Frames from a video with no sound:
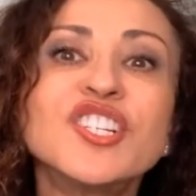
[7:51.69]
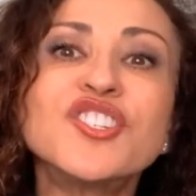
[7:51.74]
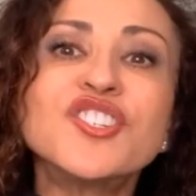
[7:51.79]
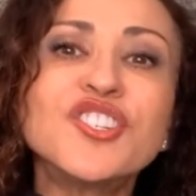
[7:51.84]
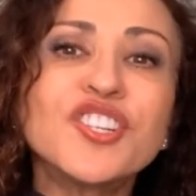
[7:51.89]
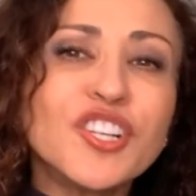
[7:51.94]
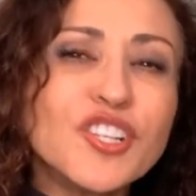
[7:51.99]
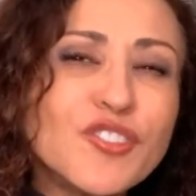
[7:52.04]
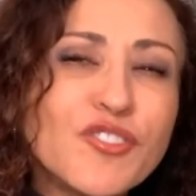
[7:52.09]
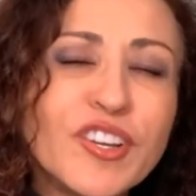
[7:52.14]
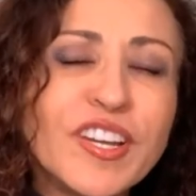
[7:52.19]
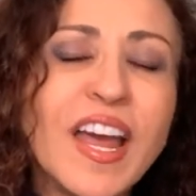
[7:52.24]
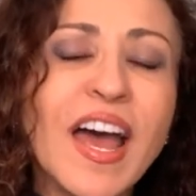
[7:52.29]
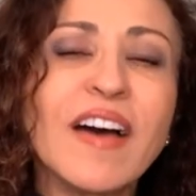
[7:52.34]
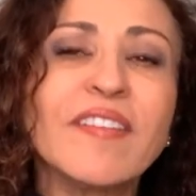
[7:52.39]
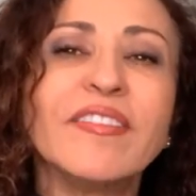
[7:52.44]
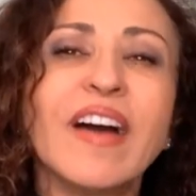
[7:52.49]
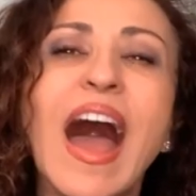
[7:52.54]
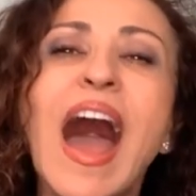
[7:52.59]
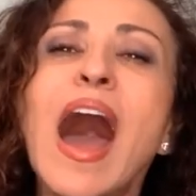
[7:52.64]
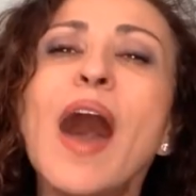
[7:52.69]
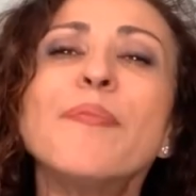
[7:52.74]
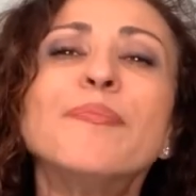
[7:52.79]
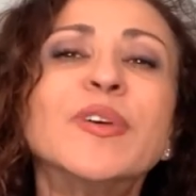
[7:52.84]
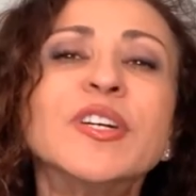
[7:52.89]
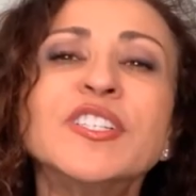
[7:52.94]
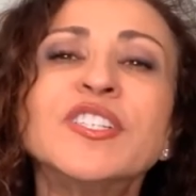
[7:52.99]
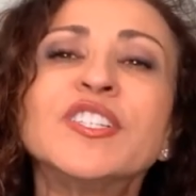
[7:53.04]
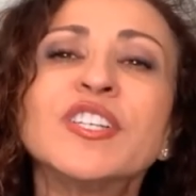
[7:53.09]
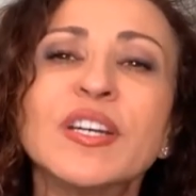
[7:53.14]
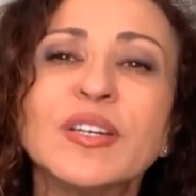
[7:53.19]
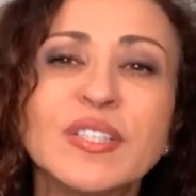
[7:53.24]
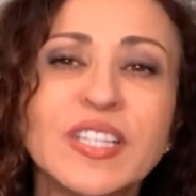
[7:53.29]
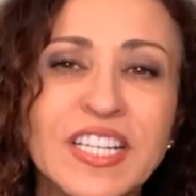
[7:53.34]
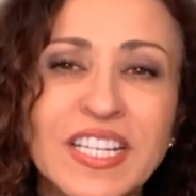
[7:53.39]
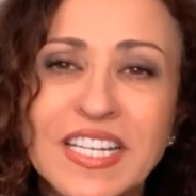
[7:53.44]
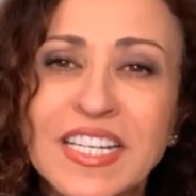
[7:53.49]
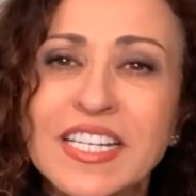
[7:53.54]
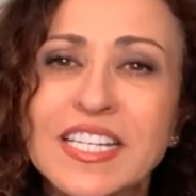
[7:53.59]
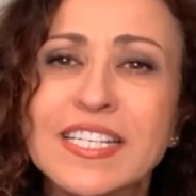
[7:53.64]
children have
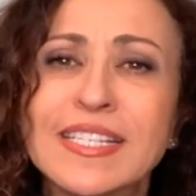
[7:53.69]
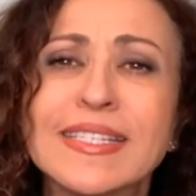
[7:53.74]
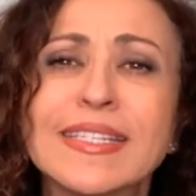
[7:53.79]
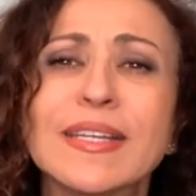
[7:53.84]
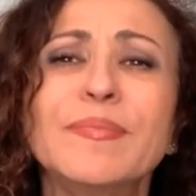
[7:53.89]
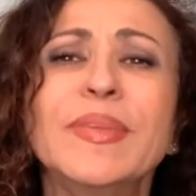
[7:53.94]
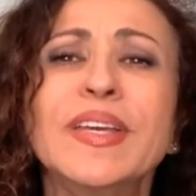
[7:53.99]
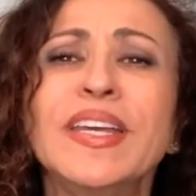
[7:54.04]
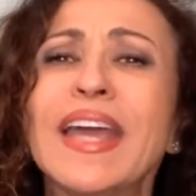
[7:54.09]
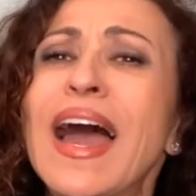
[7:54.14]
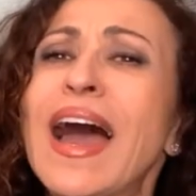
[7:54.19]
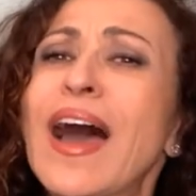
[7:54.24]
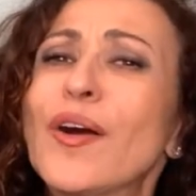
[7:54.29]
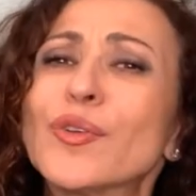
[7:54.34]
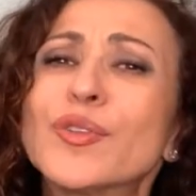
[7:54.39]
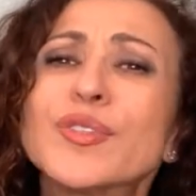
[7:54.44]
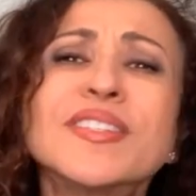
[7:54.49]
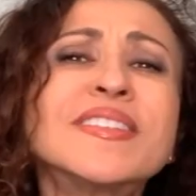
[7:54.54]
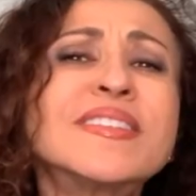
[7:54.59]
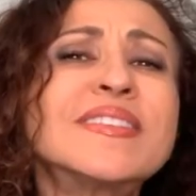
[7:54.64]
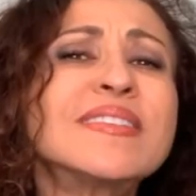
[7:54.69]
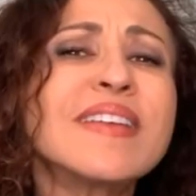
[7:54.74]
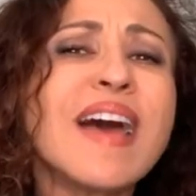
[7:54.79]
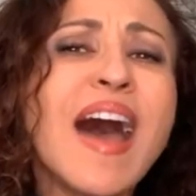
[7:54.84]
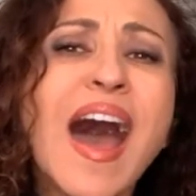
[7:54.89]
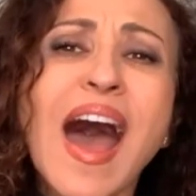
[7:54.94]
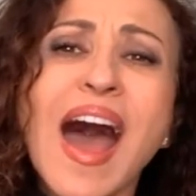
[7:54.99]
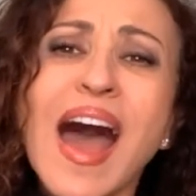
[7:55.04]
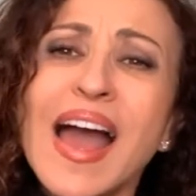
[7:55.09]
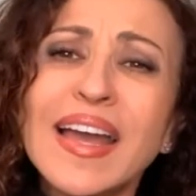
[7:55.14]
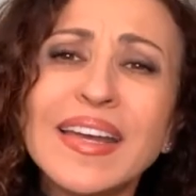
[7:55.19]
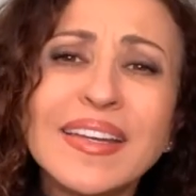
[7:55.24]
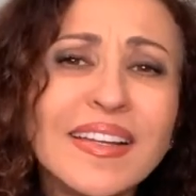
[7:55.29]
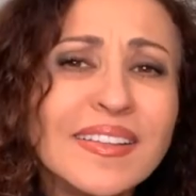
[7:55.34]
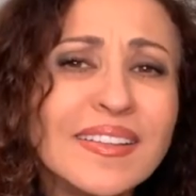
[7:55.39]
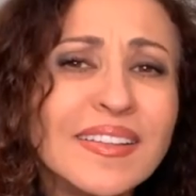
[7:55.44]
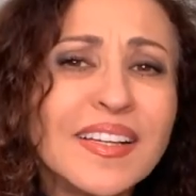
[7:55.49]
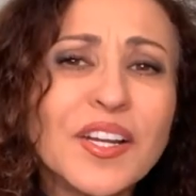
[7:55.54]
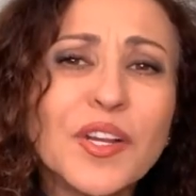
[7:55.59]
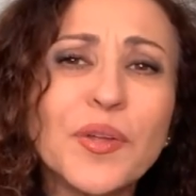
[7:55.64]
opportunities to be outside a
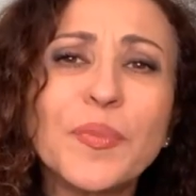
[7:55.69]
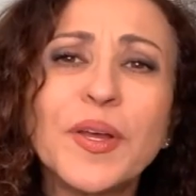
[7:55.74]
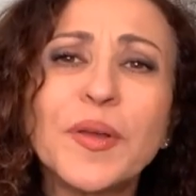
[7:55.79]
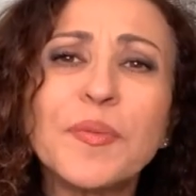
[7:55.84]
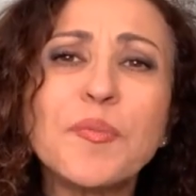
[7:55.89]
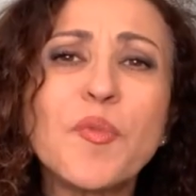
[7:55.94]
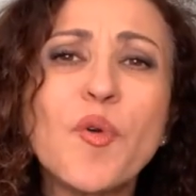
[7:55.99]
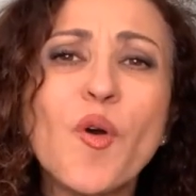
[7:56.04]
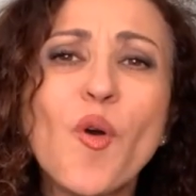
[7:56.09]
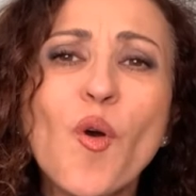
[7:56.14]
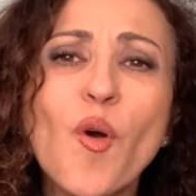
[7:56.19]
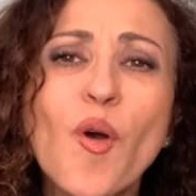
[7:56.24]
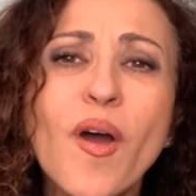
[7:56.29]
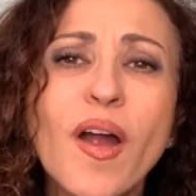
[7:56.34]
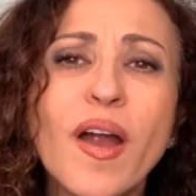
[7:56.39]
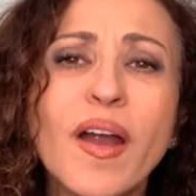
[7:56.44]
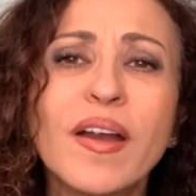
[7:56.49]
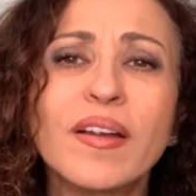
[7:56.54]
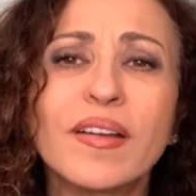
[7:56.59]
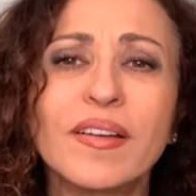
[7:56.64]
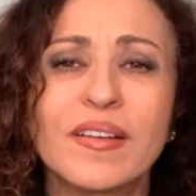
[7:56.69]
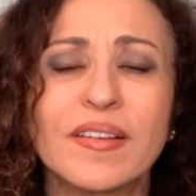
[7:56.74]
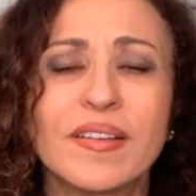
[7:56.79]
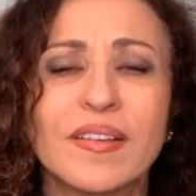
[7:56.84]
little bit more.